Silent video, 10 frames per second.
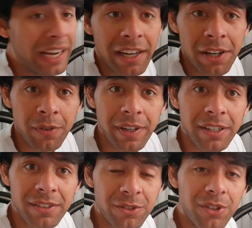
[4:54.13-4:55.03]
to get rid of
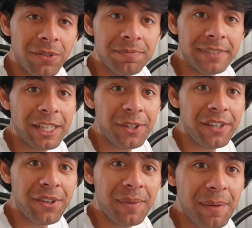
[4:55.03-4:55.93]
it, so I took
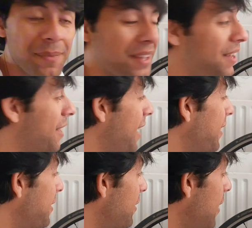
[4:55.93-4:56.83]
it from him.
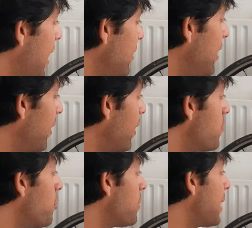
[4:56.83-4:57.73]
And this is a nice little
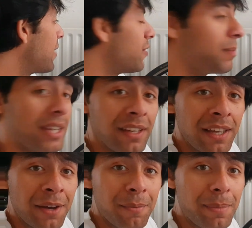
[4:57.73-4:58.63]
commuter bike for me.
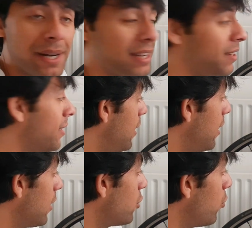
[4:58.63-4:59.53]
But
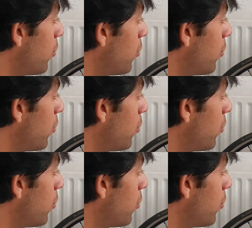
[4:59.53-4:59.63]
you will